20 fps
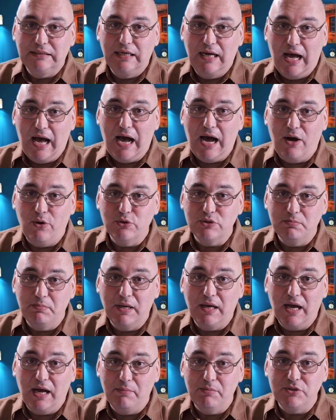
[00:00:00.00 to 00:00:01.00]
house
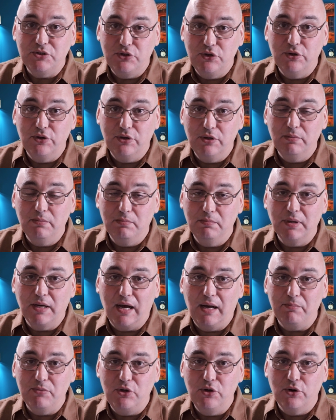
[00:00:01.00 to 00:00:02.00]
become
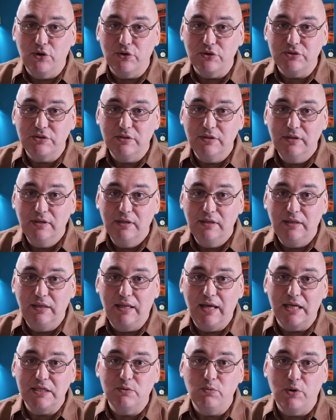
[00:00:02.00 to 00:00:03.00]
yours.
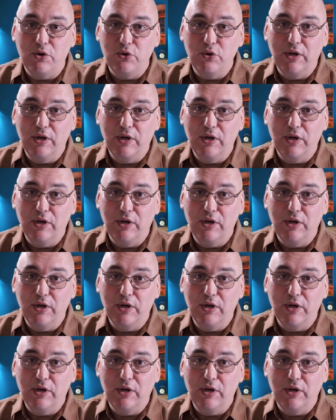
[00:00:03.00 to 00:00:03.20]
That's where you